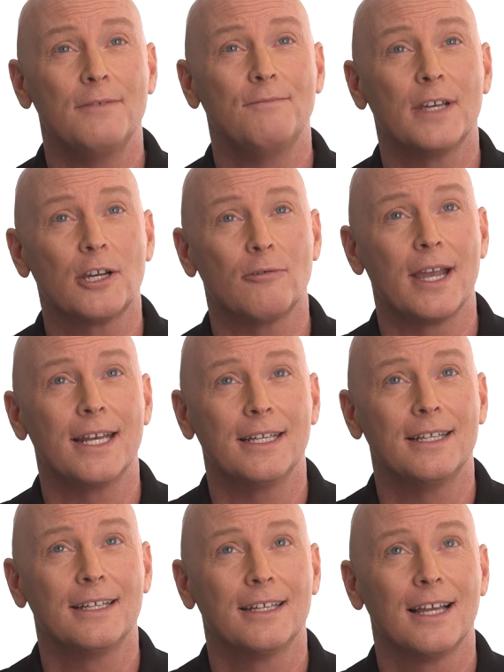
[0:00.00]

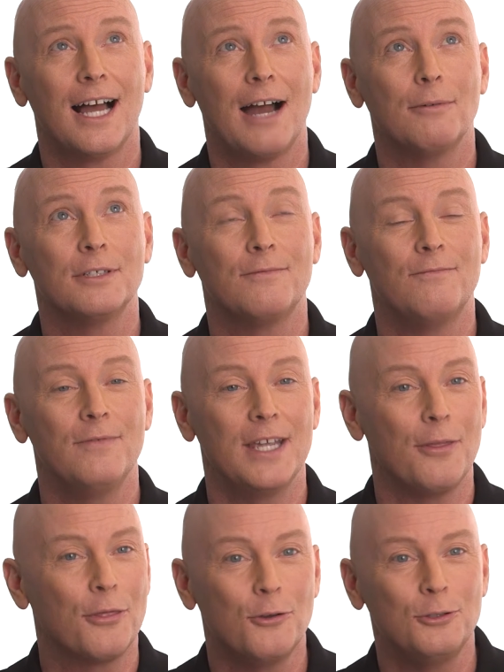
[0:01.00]
invigorated. I was
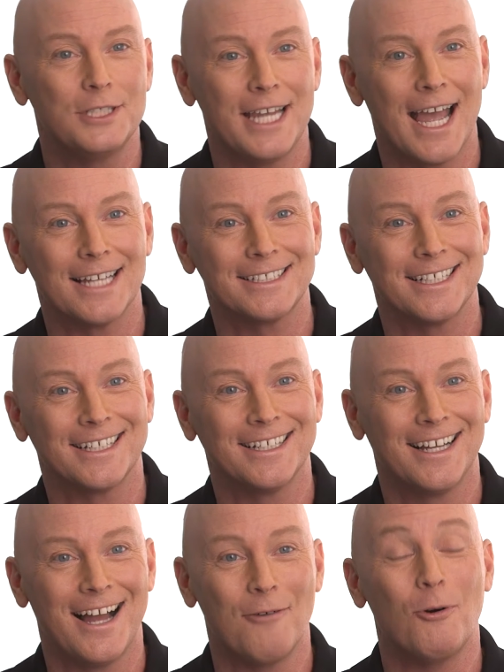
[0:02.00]
enthusiastic.
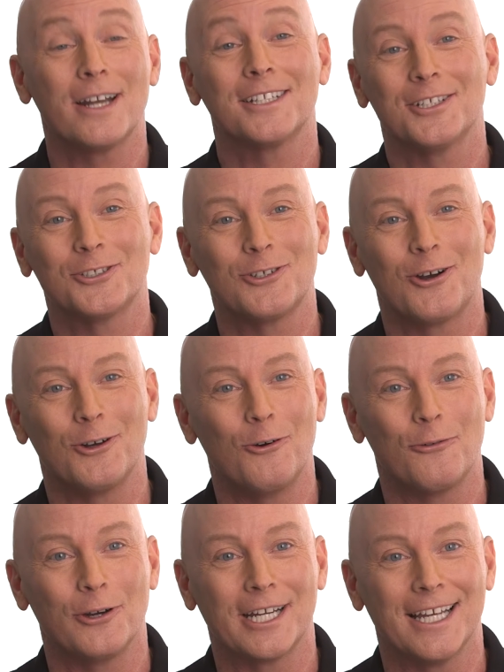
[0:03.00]
I wanted to start
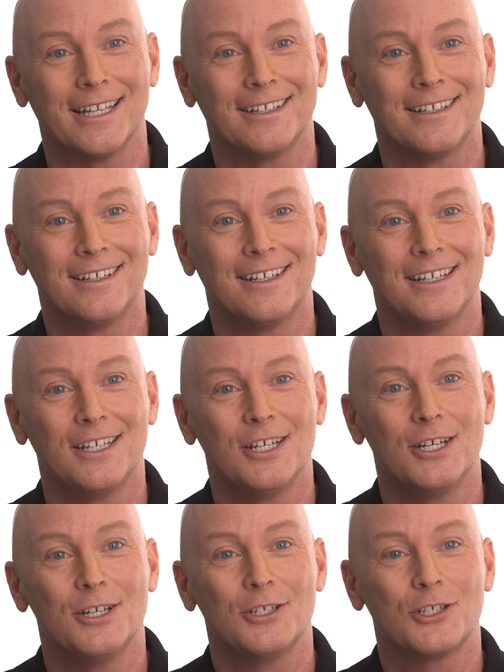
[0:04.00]
over again.
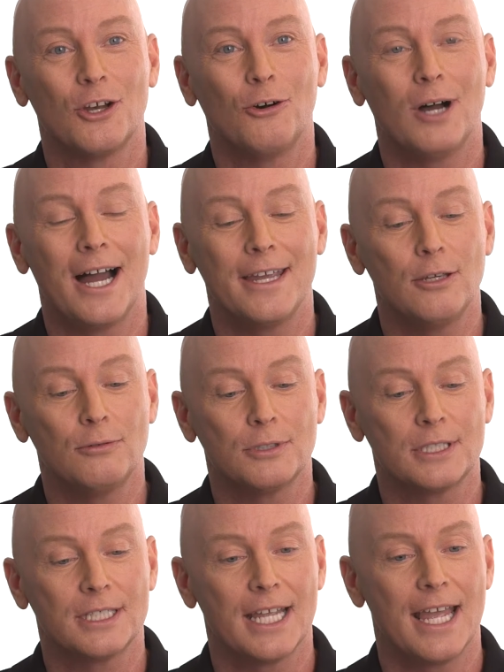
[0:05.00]
So I
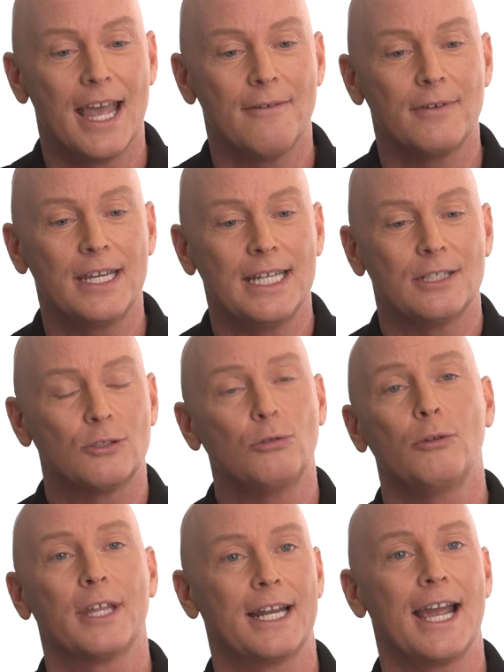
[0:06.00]
used every
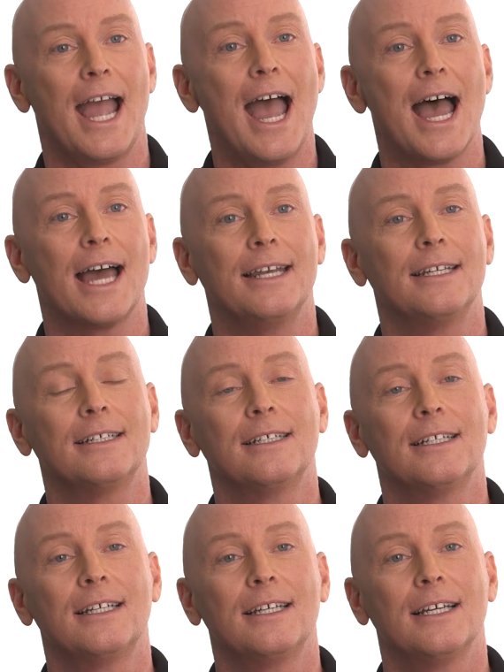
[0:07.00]
tool that I had,
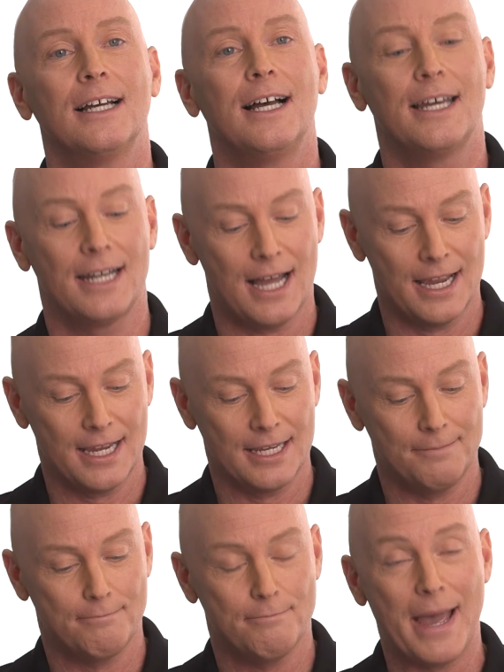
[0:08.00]
and
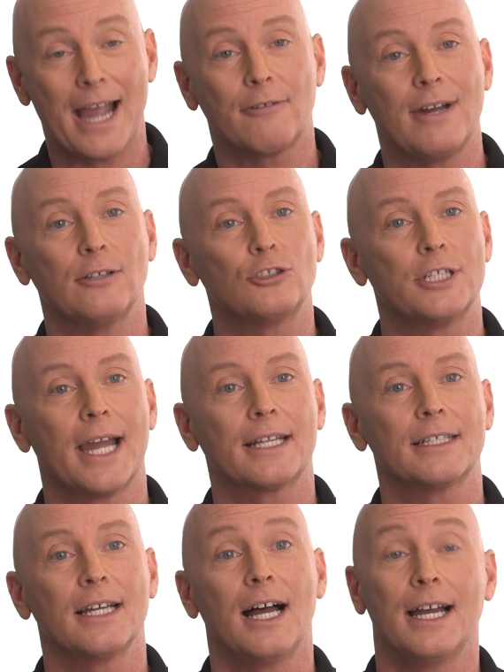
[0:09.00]
I background
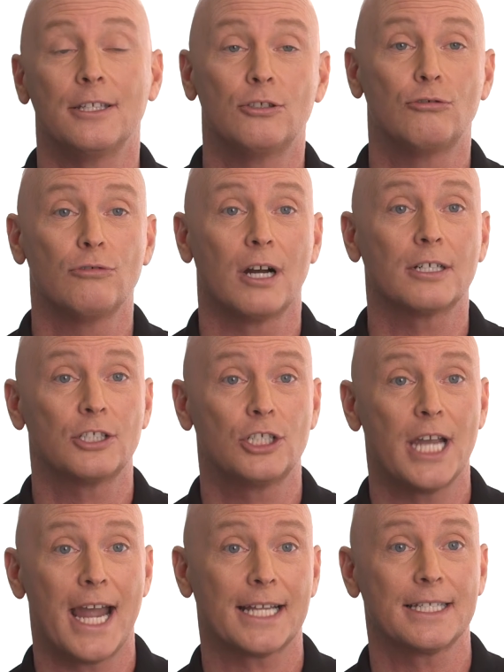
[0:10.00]
checked, I drug
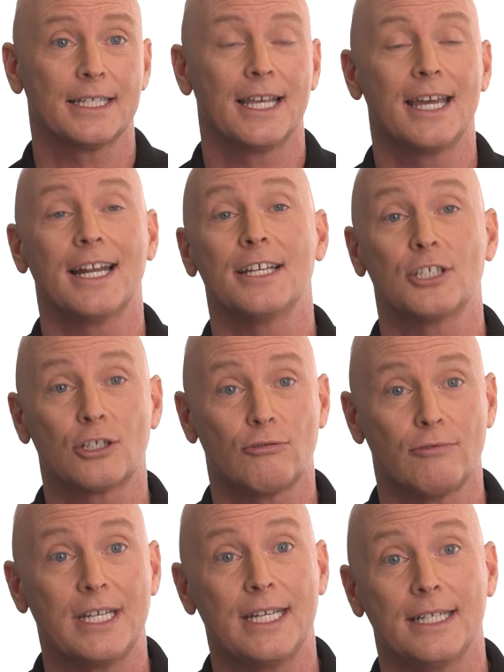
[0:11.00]
checked, and I
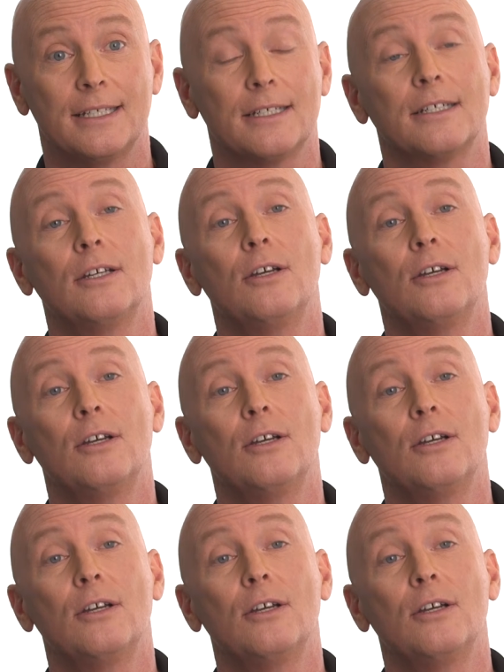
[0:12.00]
screened